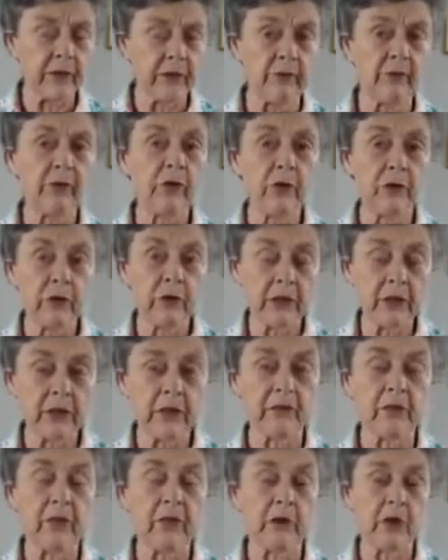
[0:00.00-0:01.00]
of
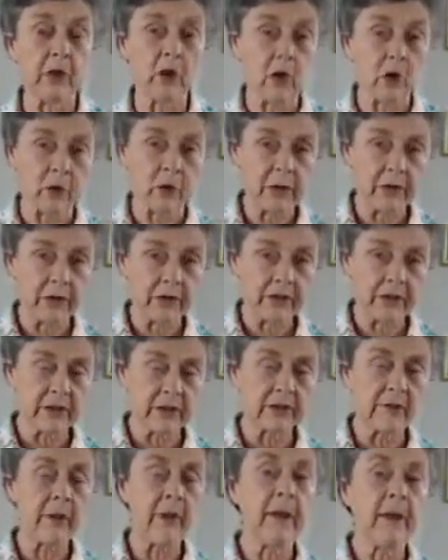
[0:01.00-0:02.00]
looking for the
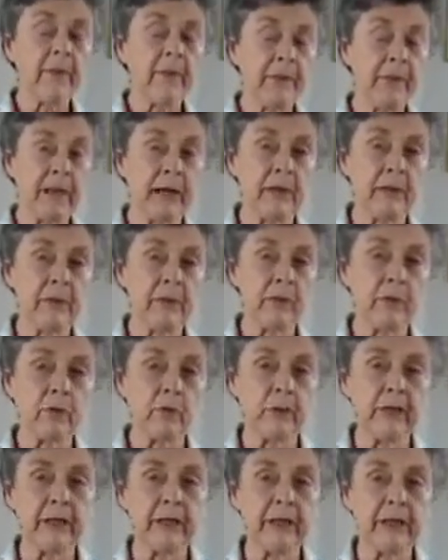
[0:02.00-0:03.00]
causes behind bone
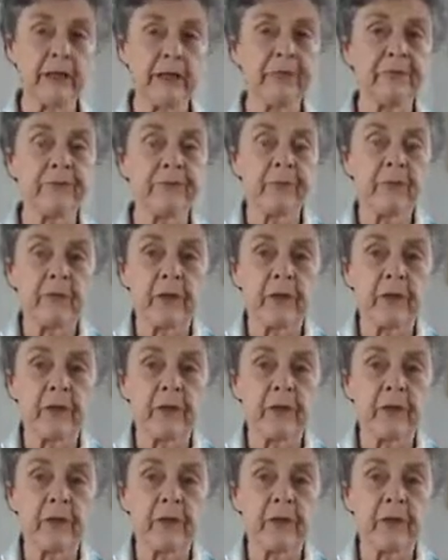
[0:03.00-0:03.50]
weakening,